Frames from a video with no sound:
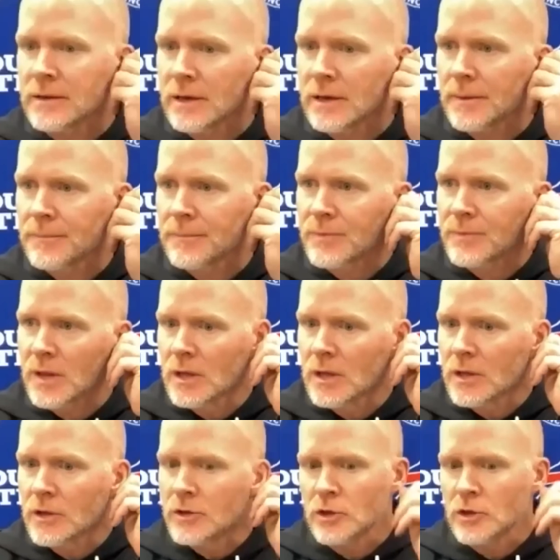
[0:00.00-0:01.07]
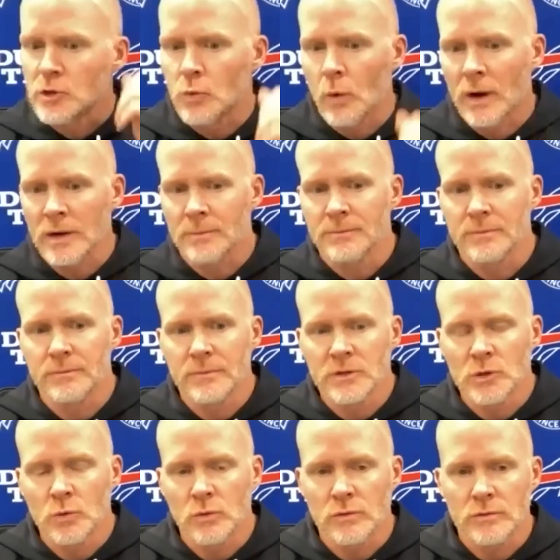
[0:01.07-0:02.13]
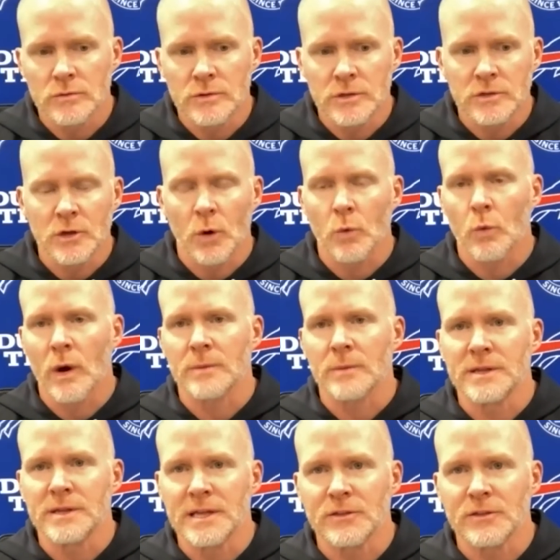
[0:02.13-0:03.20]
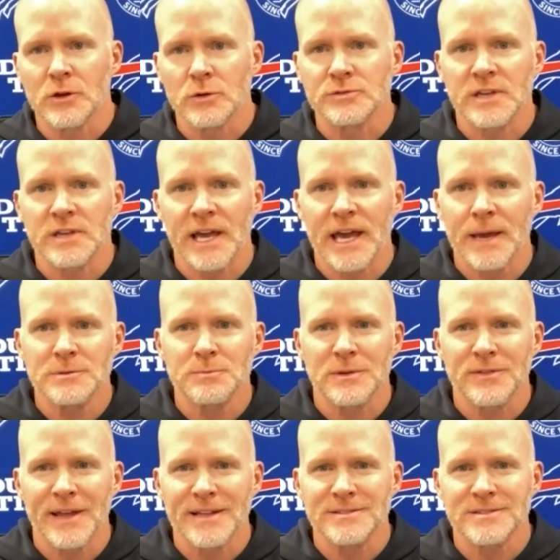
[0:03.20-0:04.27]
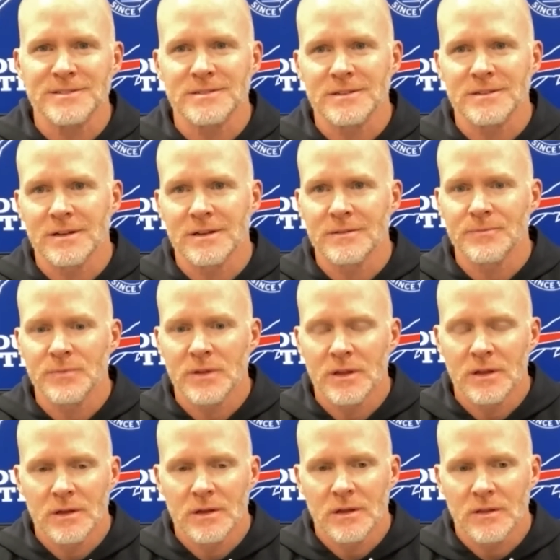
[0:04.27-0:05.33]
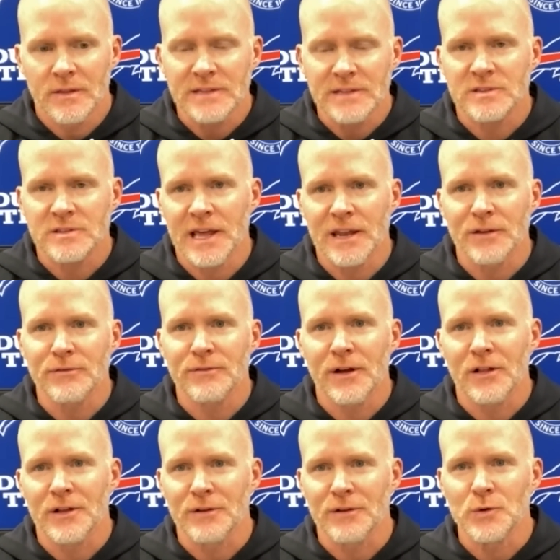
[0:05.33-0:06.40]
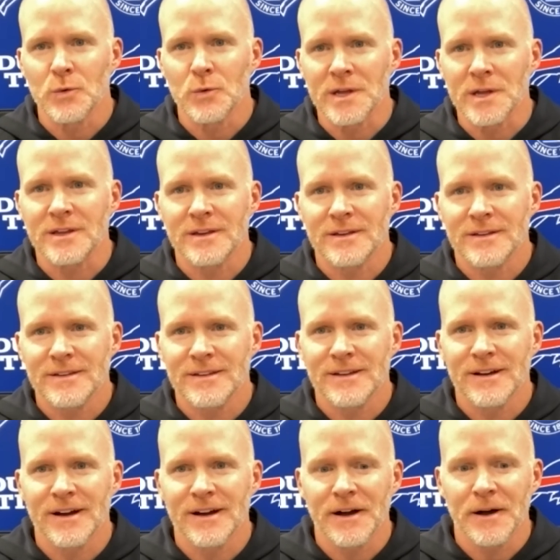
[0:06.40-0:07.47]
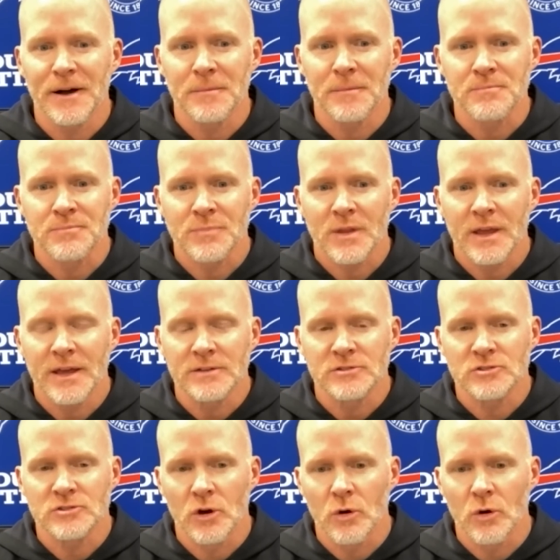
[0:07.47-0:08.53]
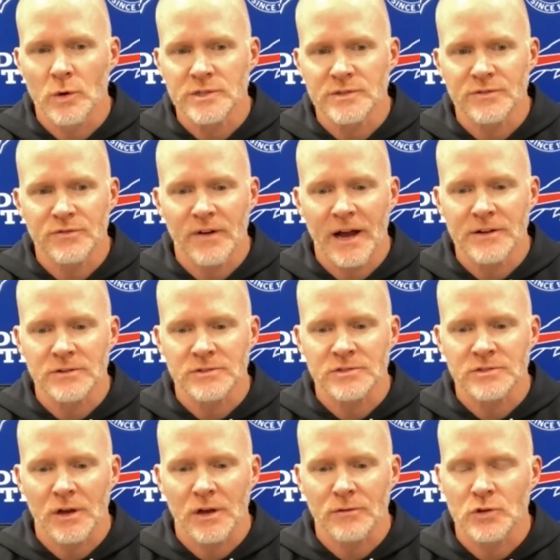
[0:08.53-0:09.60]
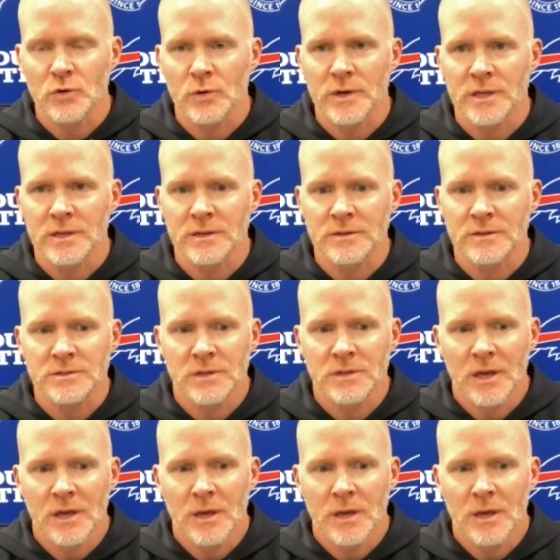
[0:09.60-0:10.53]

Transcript: uh, you know you want to you oh, don't yeah. want to be in those games, but that's that's the NFL every week. Um, and so what you find yourself doing is